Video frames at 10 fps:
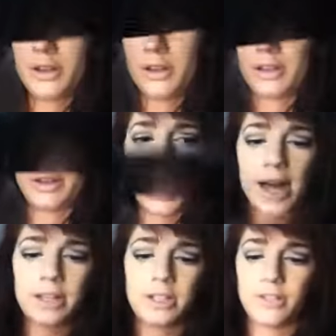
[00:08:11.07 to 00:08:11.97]
So
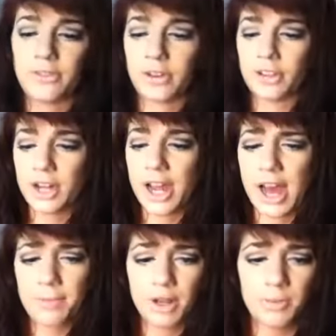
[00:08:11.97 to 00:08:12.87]
that is your first tray.
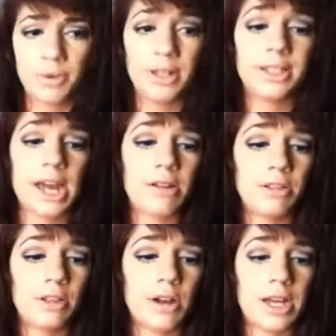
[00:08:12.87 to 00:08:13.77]
I'm going to put it down
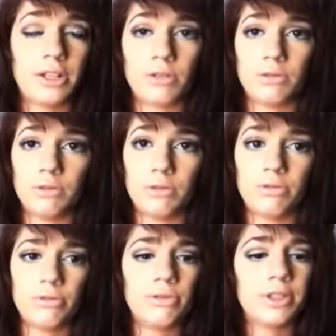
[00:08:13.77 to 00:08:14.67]
so I don't
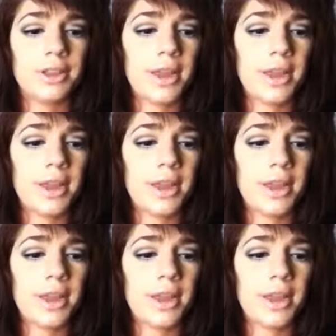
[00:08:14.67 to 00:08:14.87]
lose